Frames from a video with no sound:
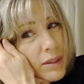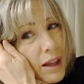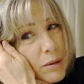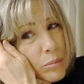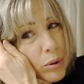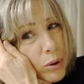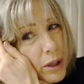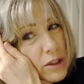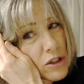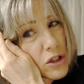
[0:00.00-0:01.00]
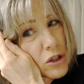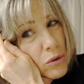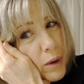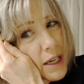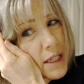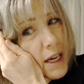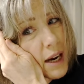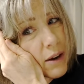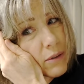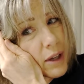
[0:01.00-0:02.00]
then pull it straight
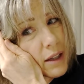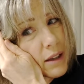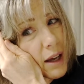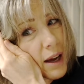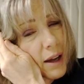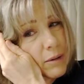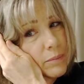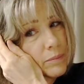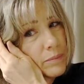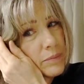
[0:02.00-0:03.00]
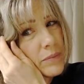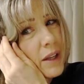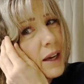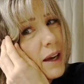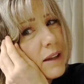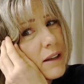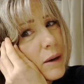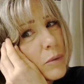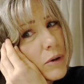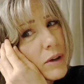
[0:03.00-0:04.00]
down like that and
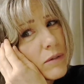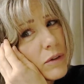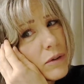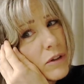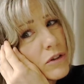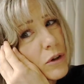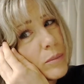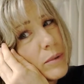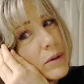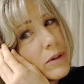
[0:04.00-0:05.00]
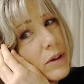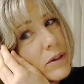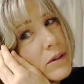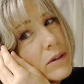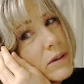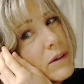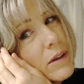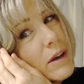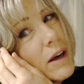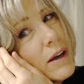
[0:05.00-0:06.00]
that will give you the turb the
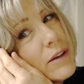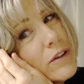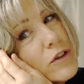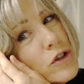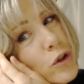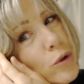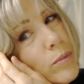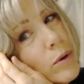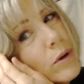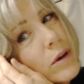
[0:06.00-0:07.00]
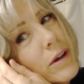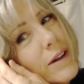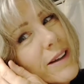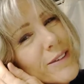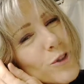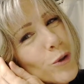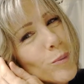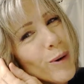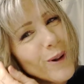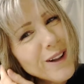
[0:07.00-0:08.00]
the tubal
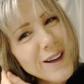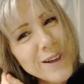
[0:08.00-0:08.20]
tubal